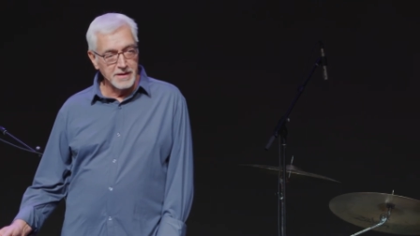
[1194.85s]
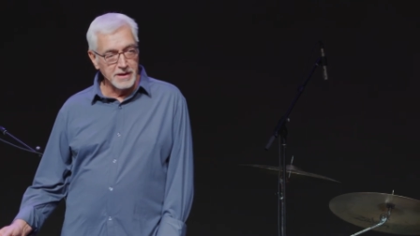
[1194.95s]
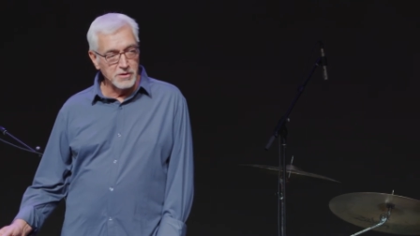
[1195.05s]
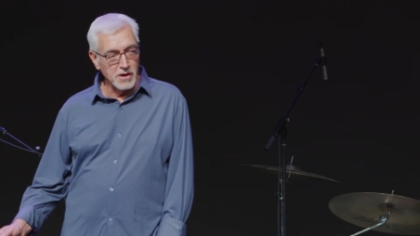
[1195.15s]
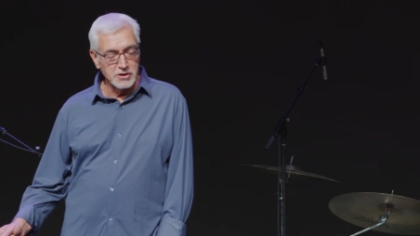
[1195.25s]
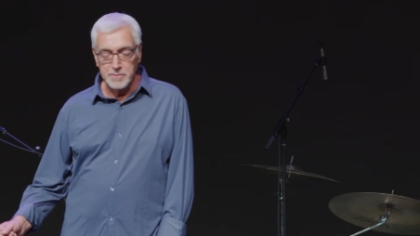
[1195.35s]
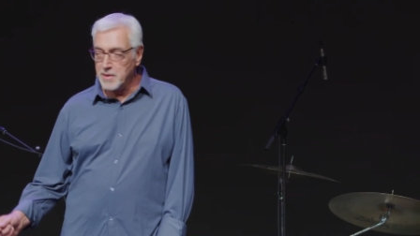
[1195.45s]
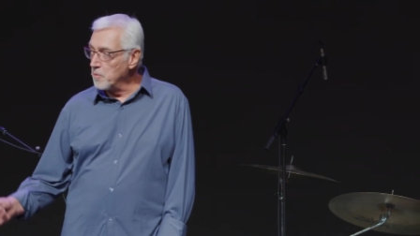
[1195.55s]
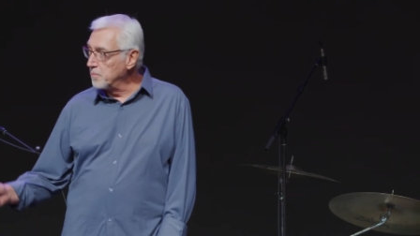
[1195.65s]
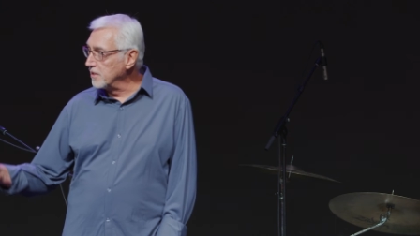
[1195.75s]
He talks
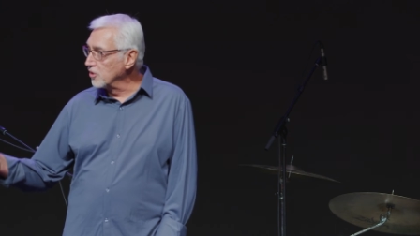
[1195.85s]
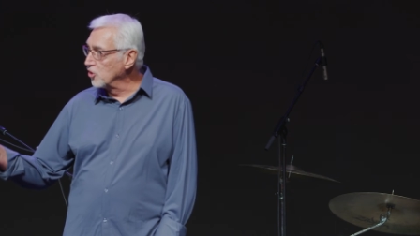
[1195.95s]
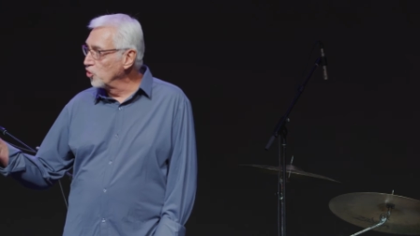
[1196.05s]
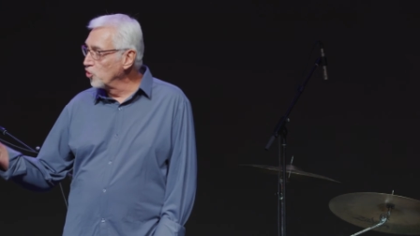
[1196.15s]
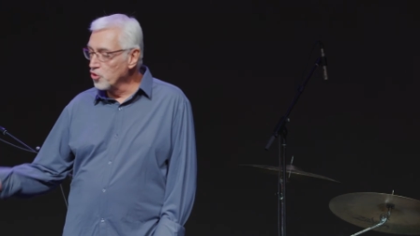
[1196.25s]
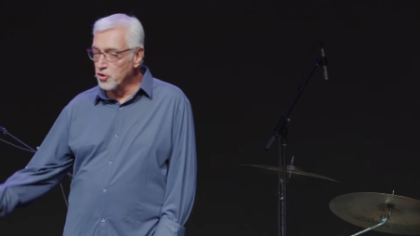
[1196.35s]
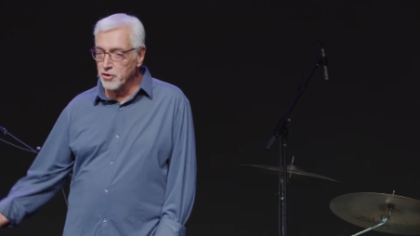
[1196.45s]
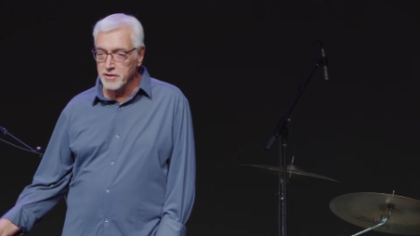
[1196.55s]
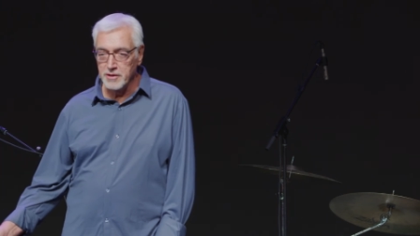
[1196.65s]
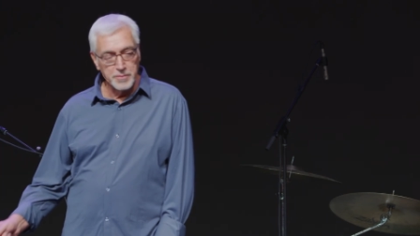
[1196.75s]
about being lured and